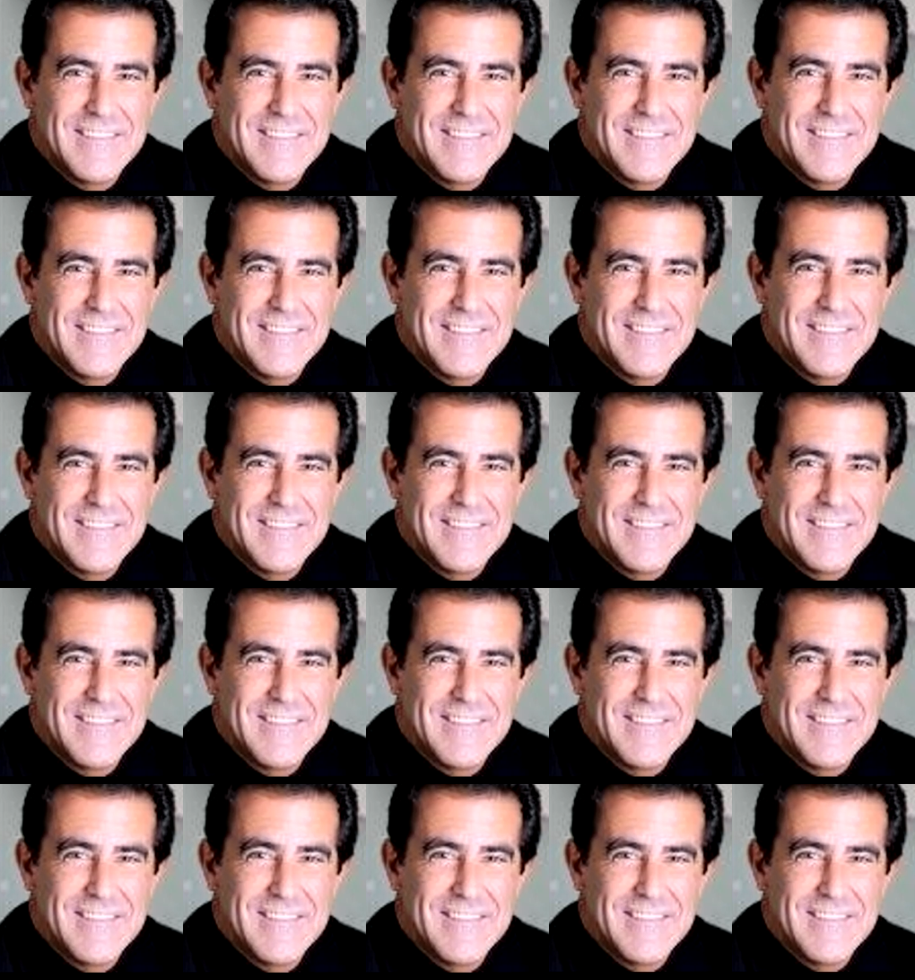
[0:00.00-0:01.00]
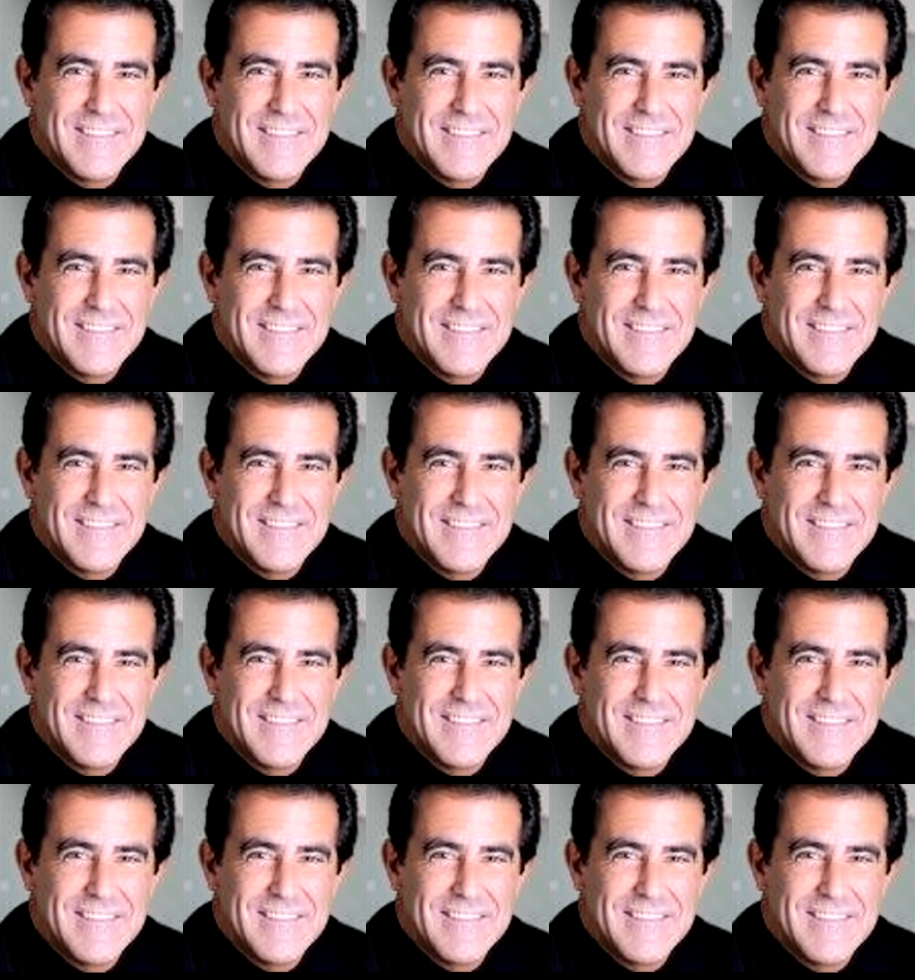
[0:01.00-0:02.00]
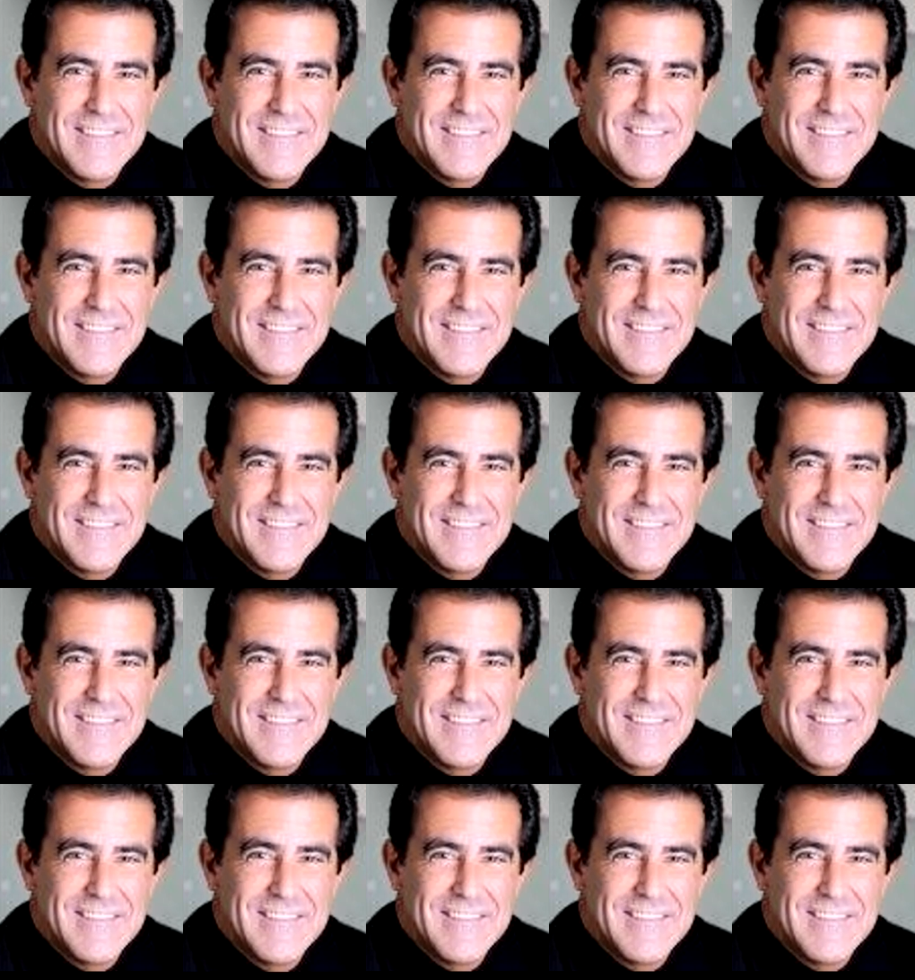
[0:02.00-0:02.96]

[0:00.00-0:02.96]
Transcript: The person shown says nothing.